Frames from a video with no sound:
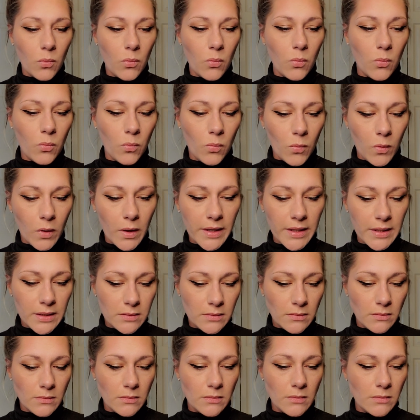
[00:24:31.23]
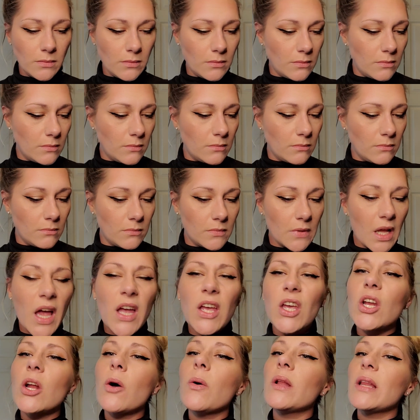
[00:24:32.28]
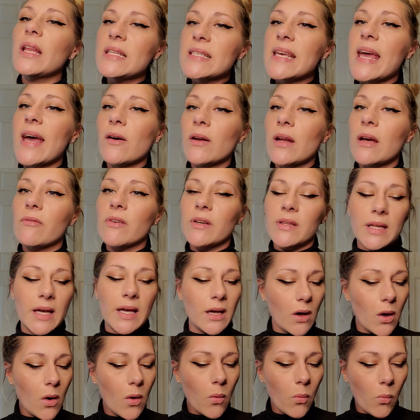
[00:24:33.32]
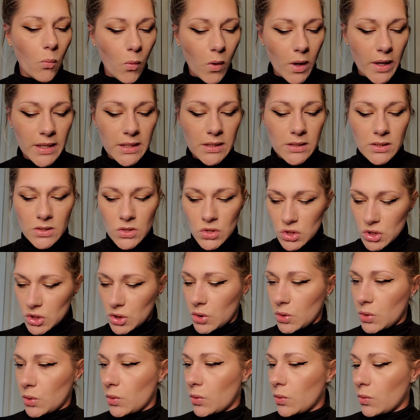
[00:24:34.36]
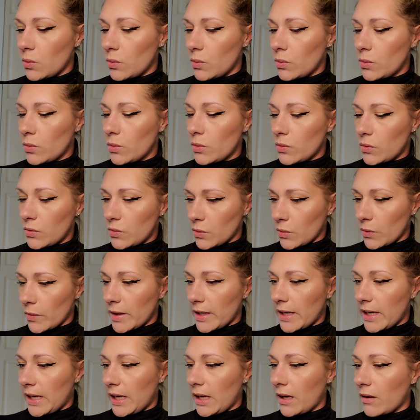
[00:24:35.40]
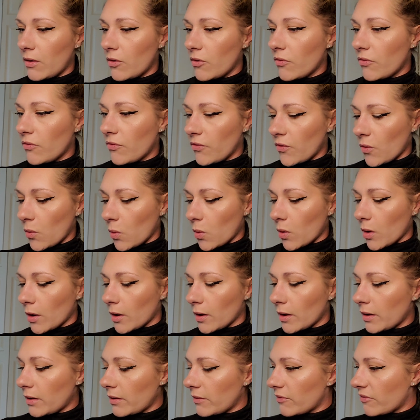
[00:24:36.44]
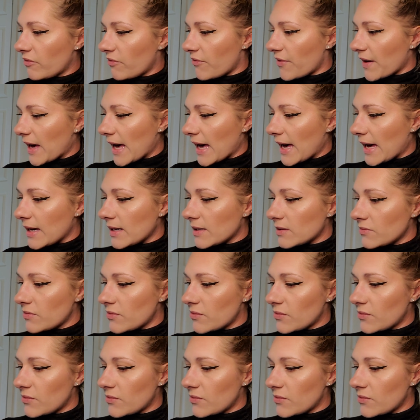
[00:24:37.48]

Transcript: One, you know what, let's count everything. 1, 2, 3, 4, 5,